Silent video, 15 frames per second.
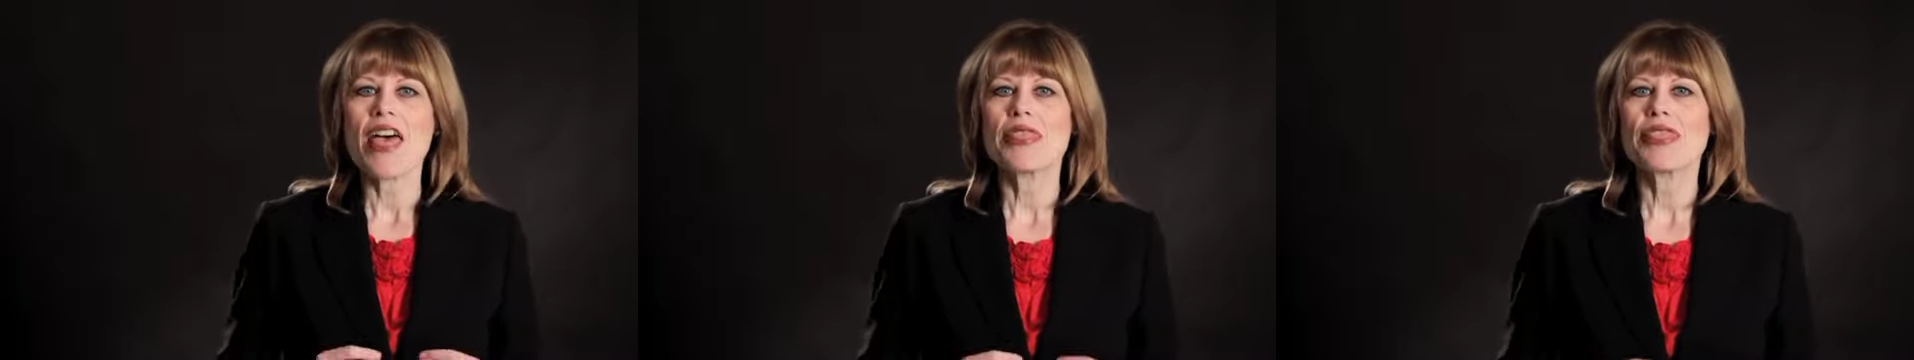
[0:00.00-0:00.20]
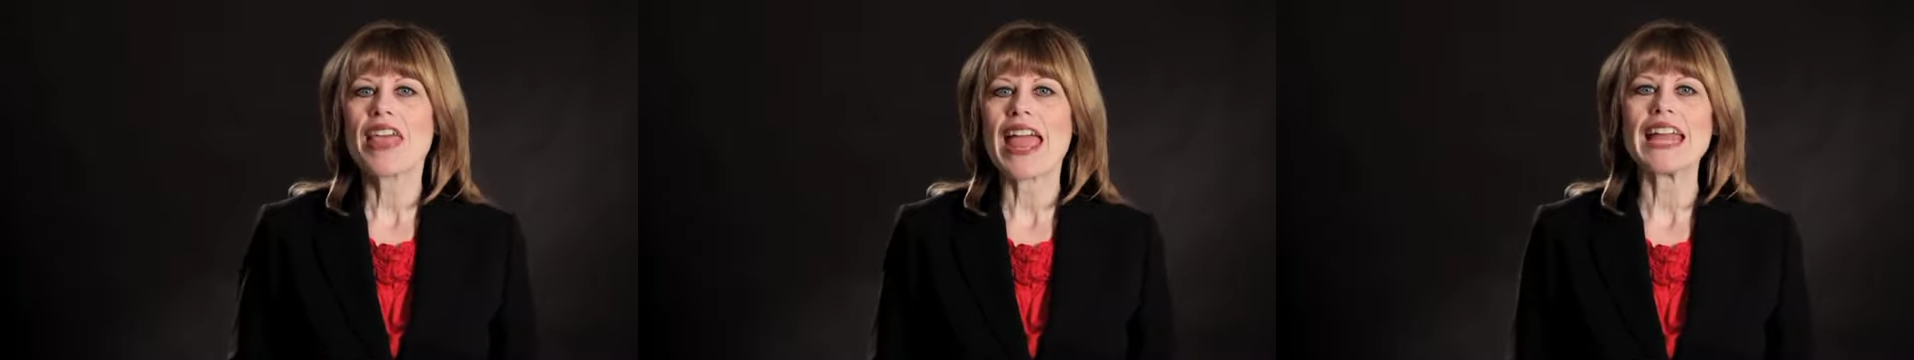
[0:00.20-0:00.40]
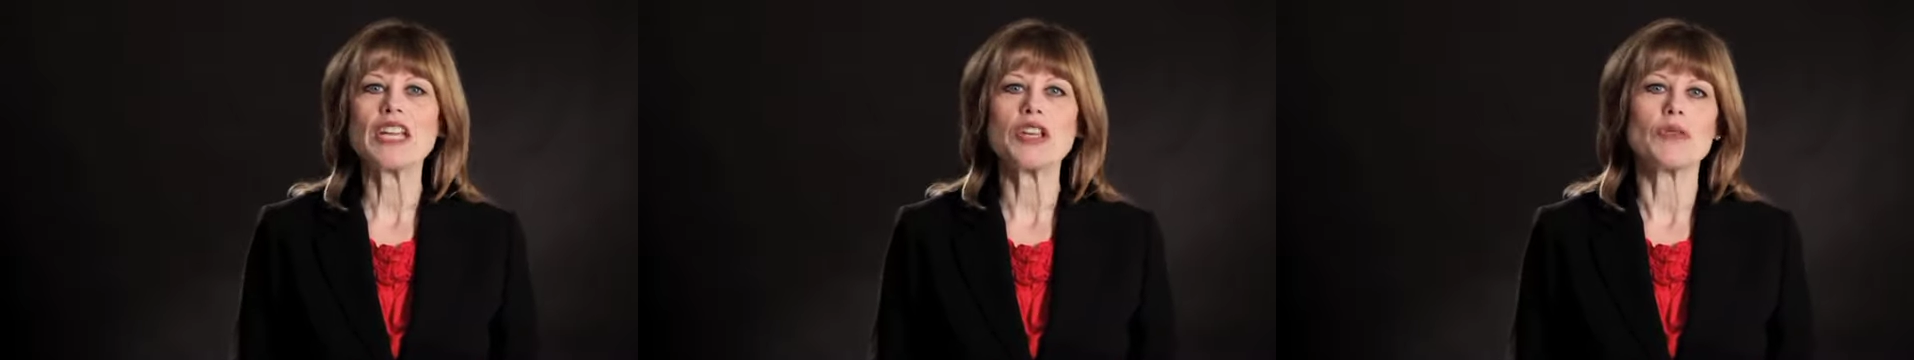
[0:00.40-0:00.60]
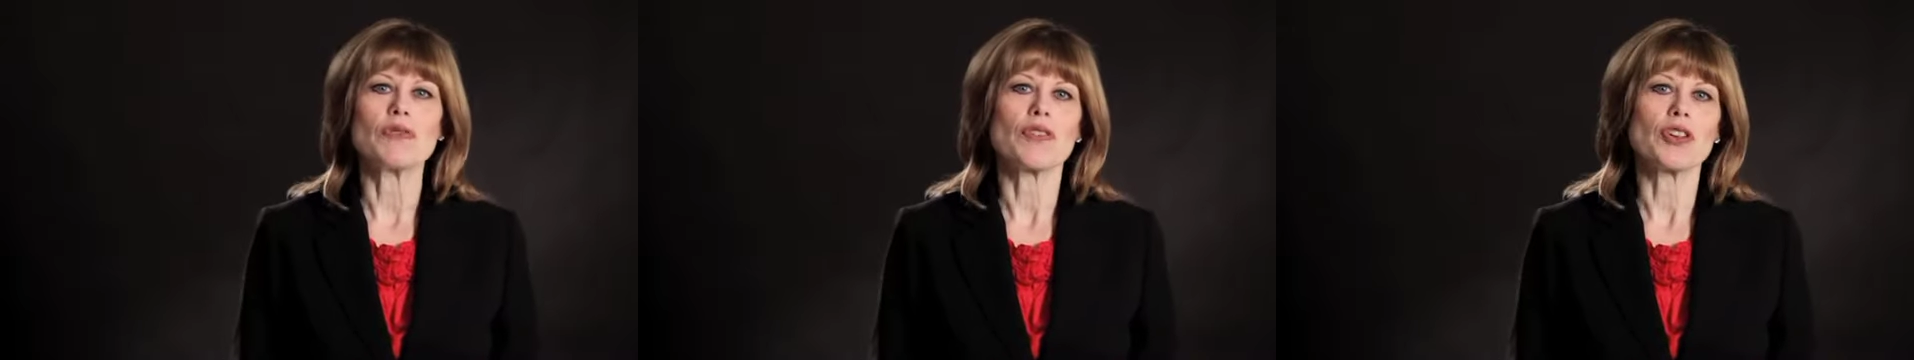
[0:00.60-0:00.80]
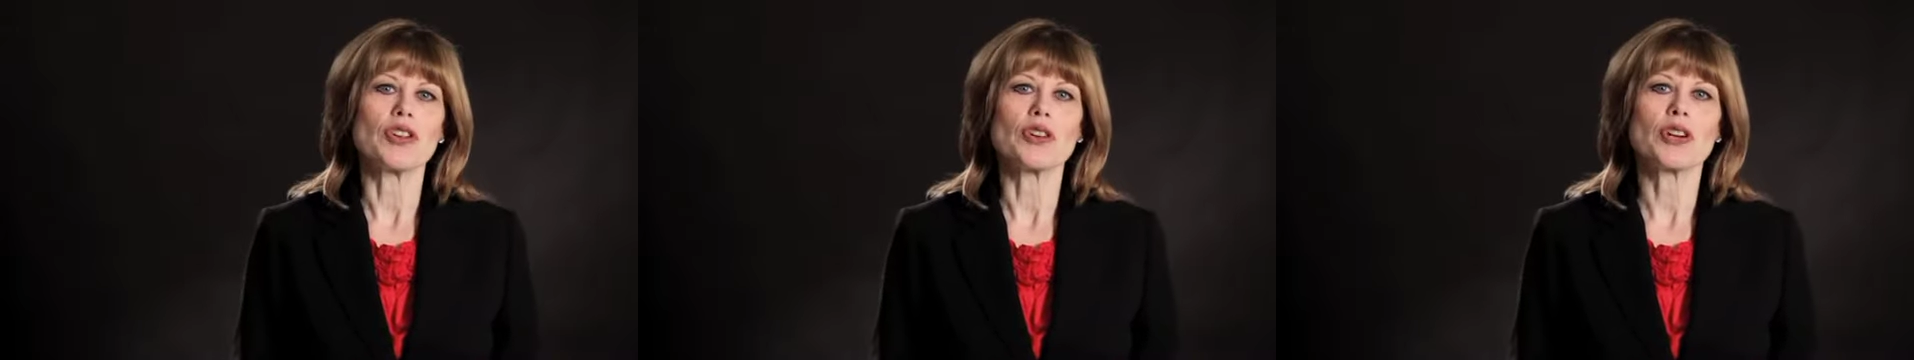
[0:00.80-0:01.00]
Thank you
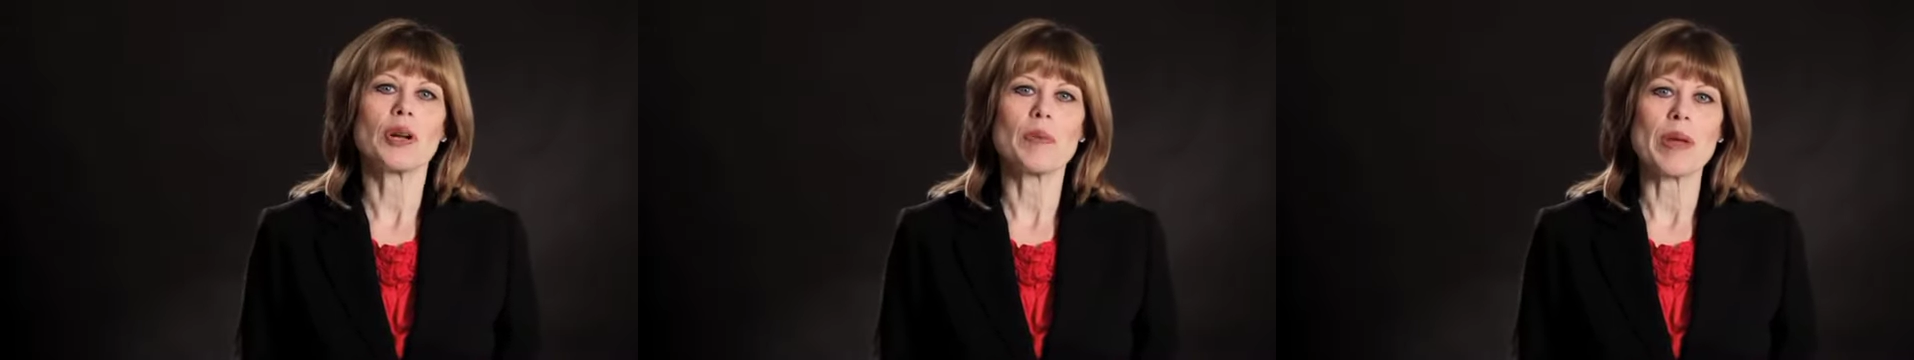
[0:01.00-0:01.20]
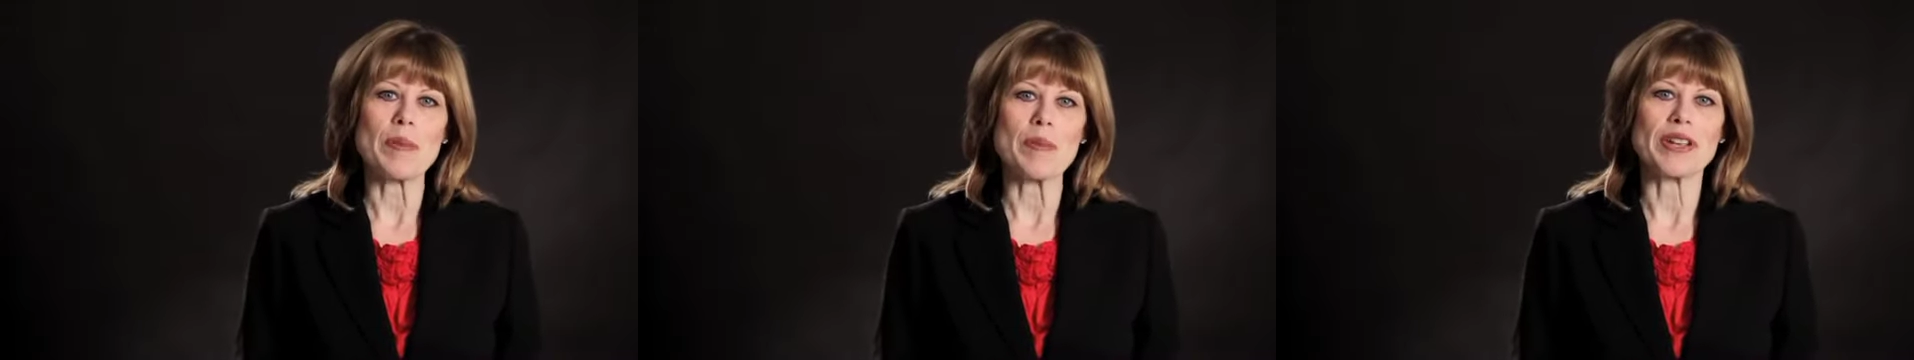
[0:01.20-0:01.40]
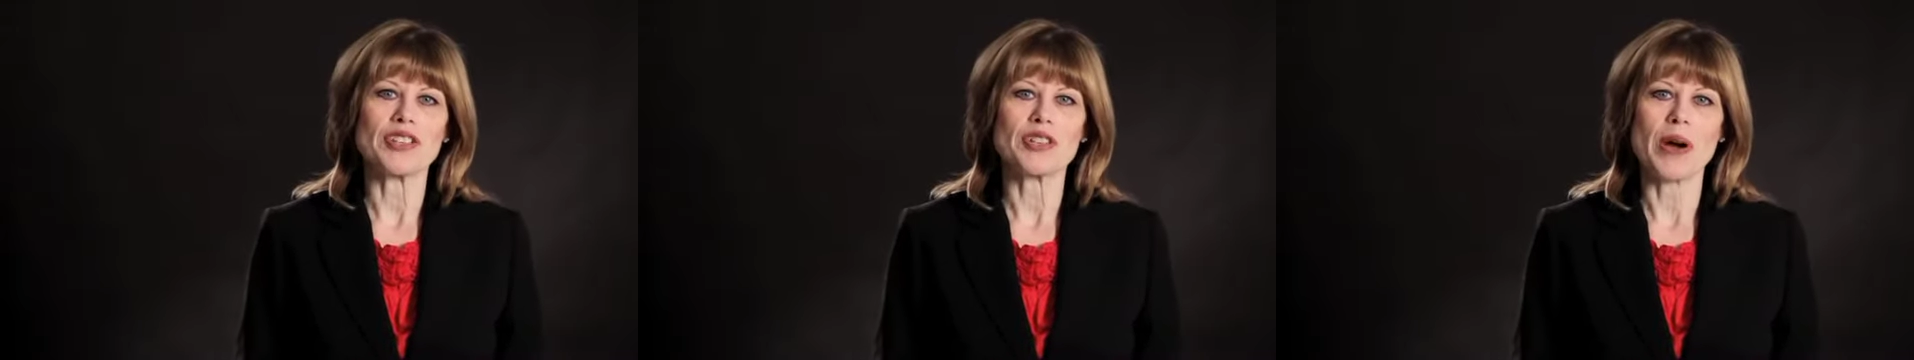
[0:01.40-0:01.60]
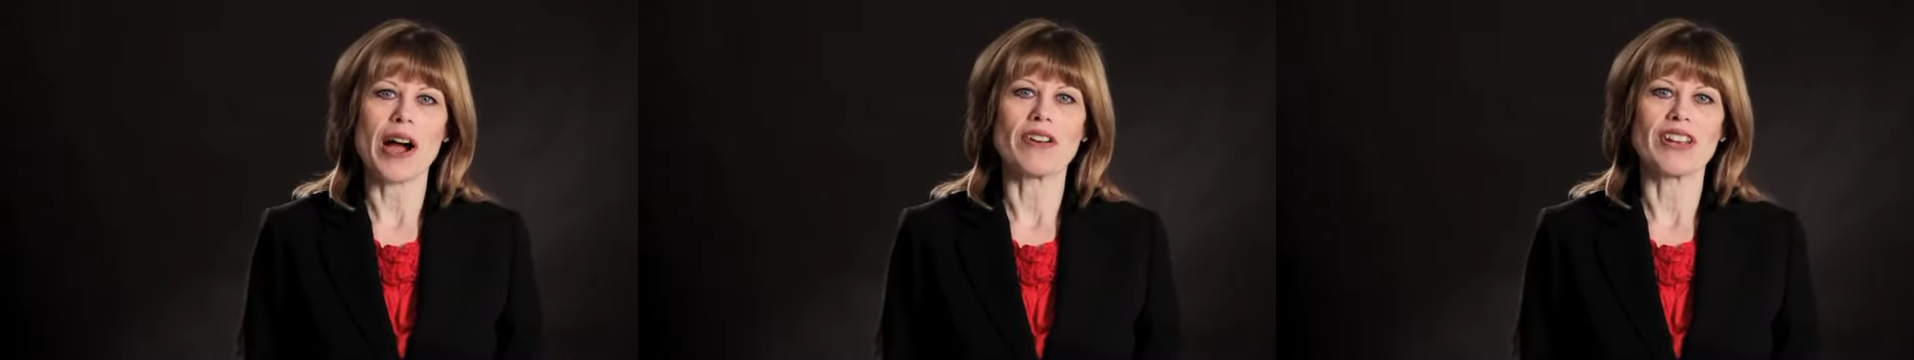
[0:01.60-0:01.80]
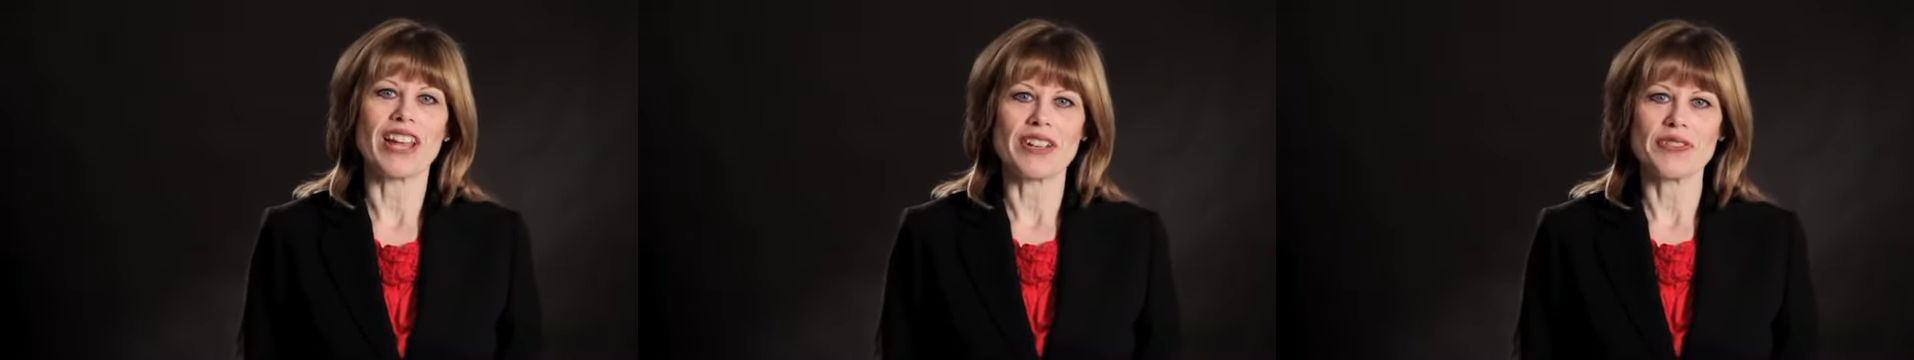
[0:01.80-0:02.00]
for your commitment to
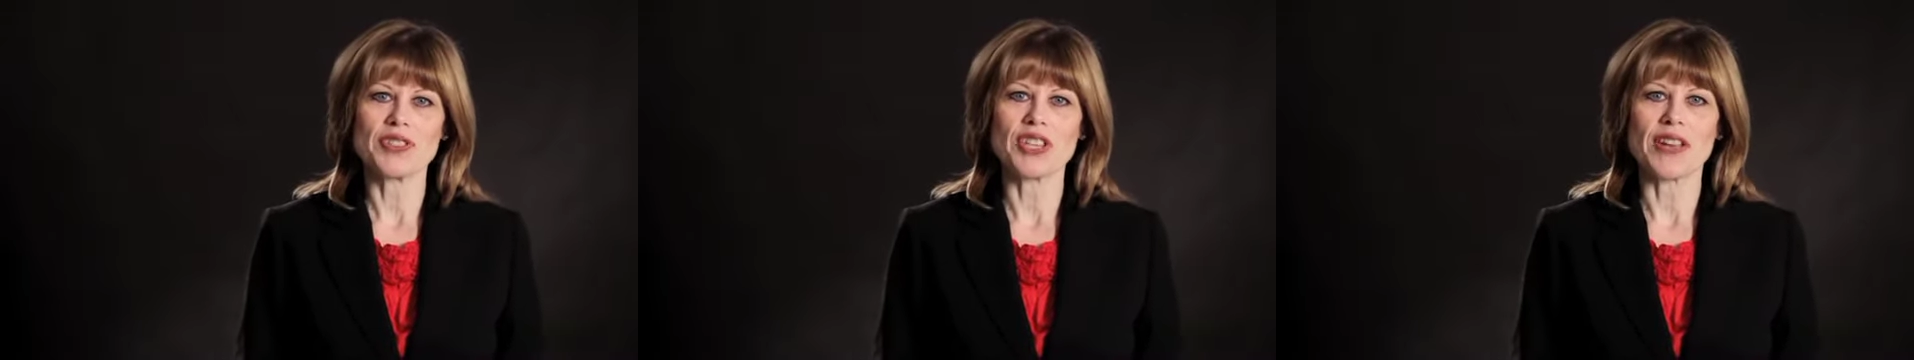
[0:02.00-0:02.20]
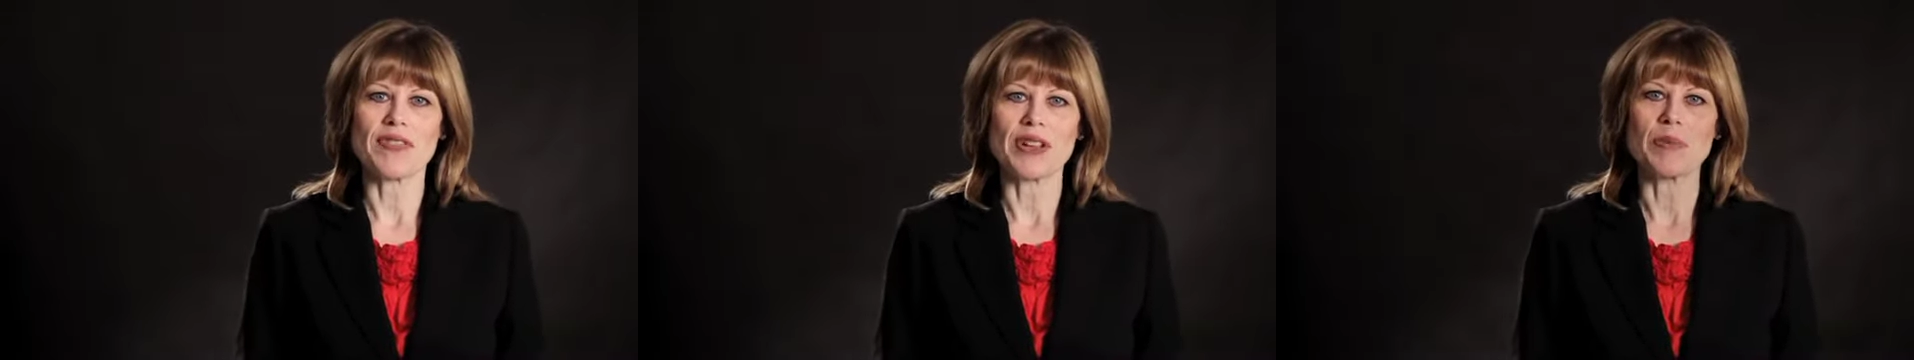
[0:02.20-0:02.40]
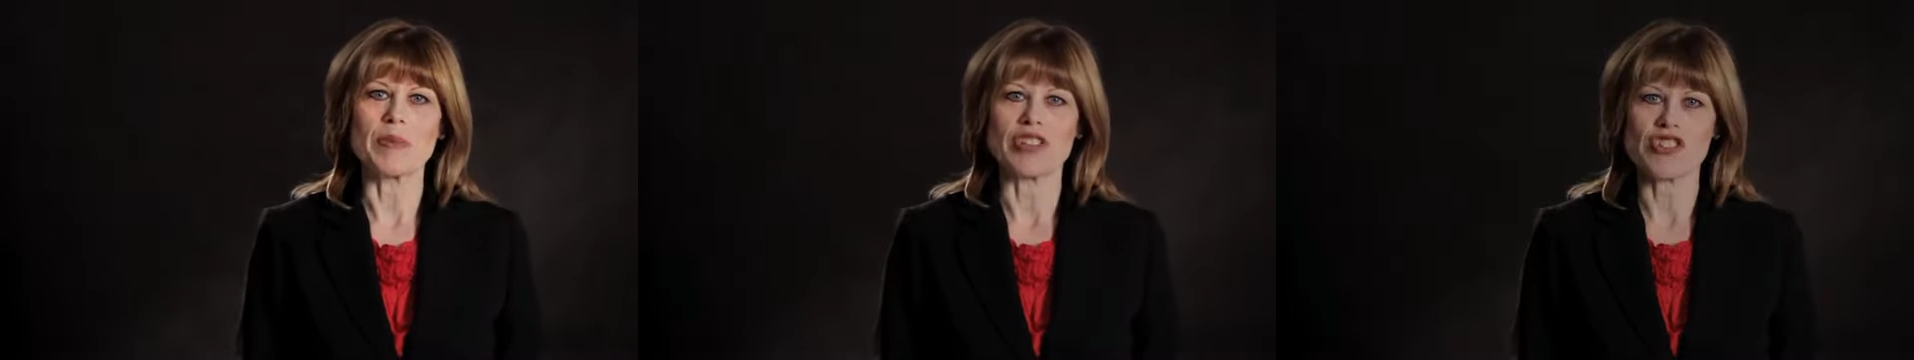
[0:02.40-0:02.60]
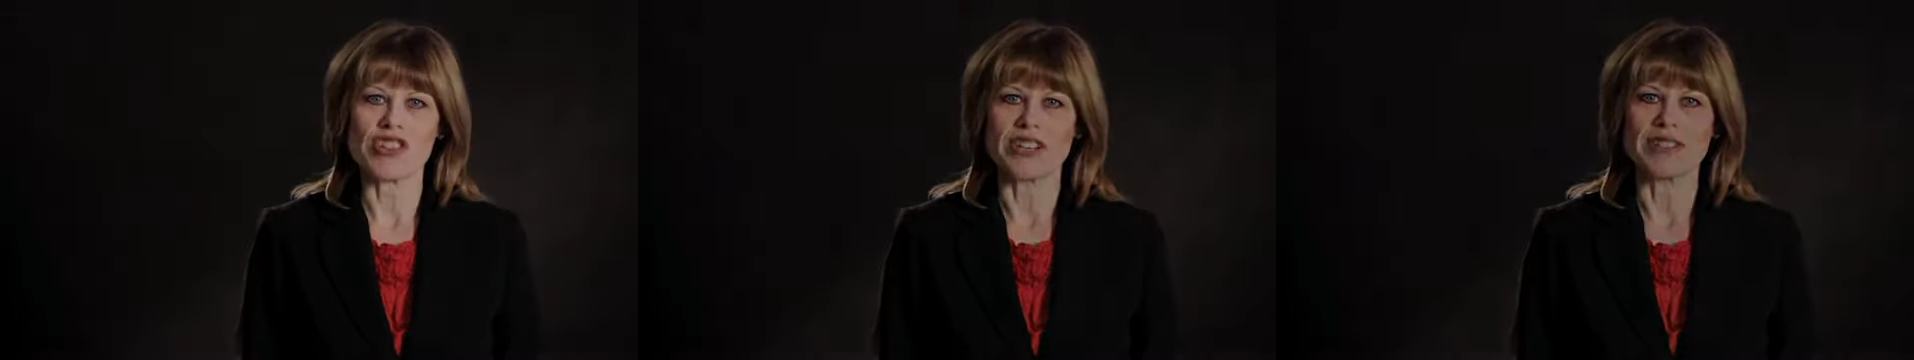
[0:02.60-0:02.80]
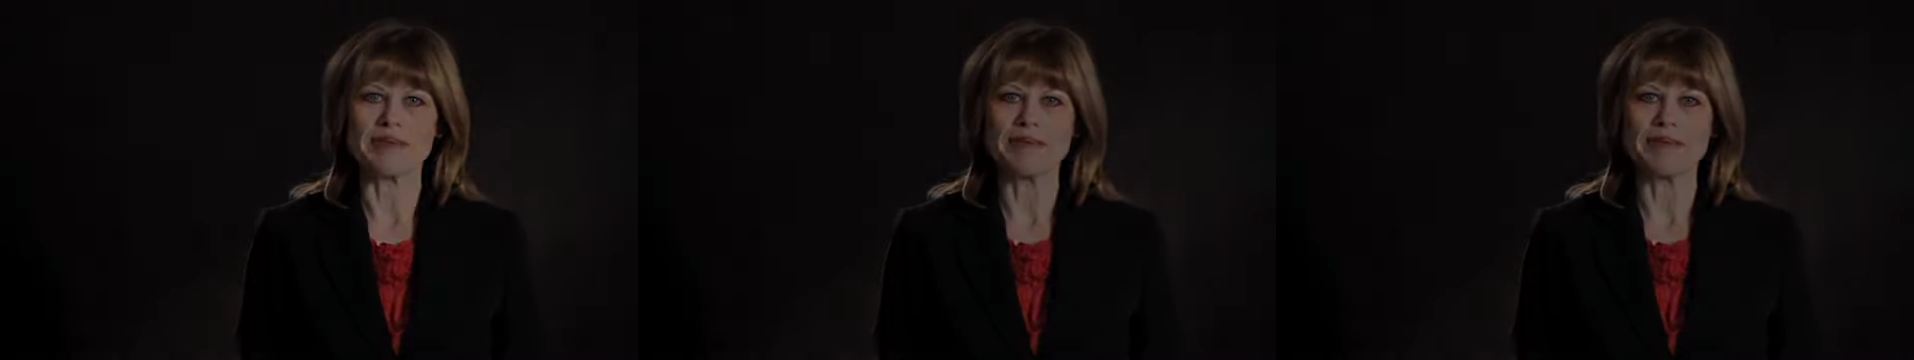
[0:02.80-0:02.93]
our life-saving mission.